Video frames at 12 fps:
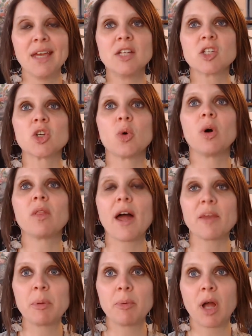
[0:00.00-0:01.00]
So a
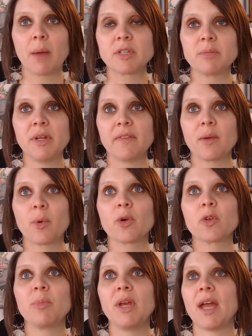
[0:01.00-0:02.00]
lot of people come to me and they work
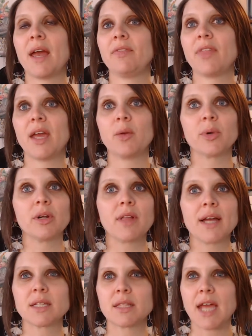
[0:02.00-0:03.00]
with me and they
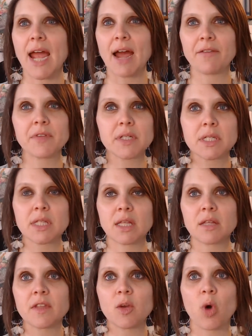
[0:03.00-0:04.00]
realize that they have this thing
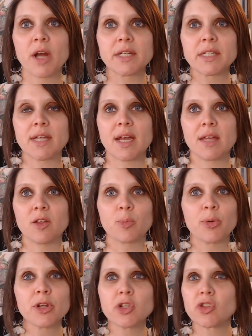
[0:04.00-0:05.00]
that they want to say. They're
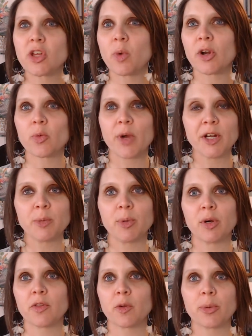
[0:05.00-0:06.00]
pretty sure they want to write a
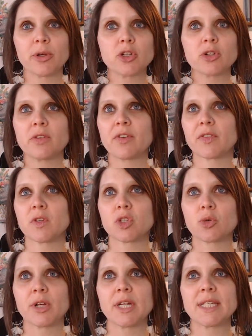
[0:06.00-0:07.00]
book. They're pretty sure they've got the
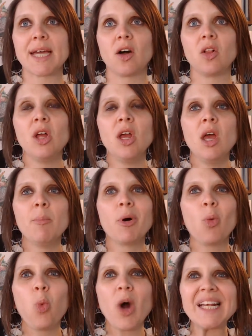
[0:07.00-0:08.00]
story to tell.
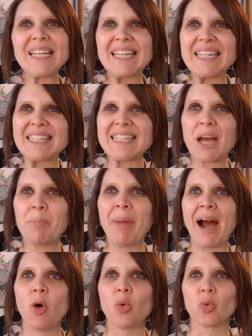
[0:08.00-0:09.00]
But what is it
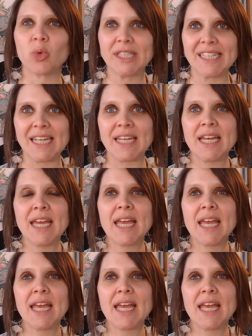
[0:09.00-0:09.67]
about really?